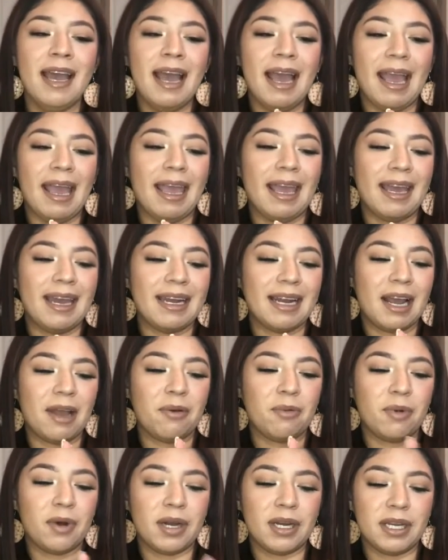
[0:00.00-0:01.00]
and I
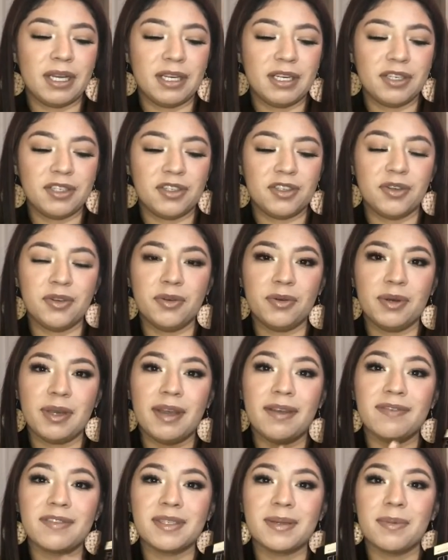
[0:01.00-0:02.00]
wanted to give some